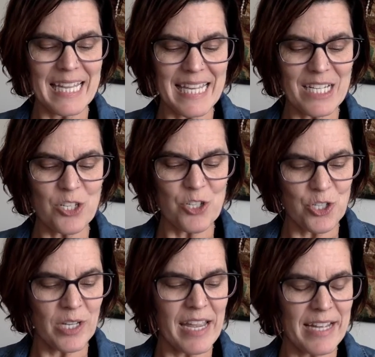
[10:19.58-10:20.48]
Then he
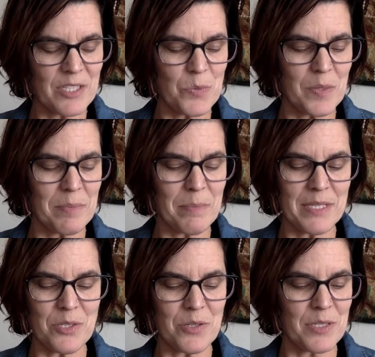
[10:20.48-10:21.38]
shook hands with
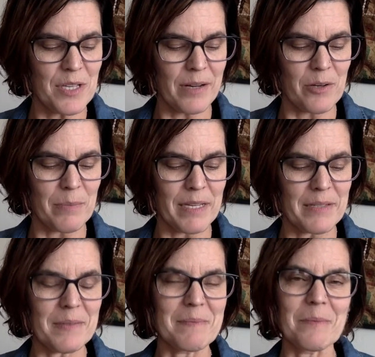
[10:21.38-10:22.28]
Mr.
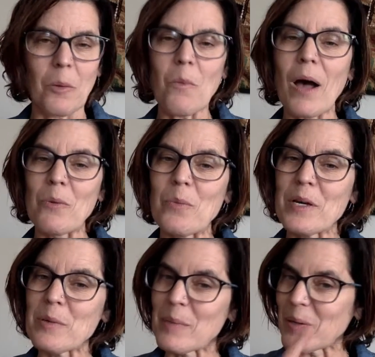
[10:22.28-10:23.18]
Zuckerman while
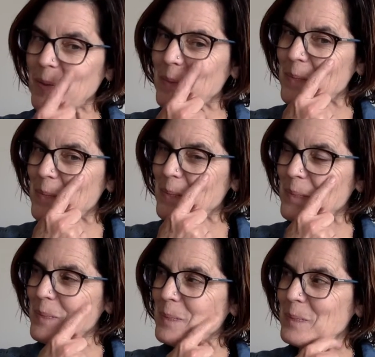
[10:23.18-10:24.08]
Wilbur
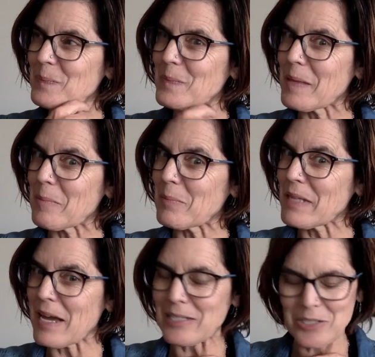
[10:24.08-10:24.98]

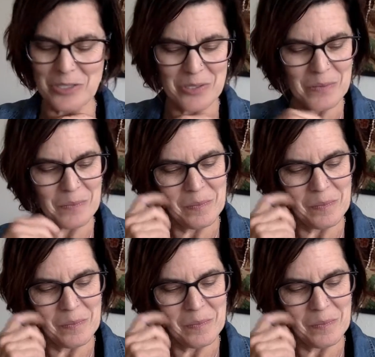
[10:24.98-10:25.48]
blushed.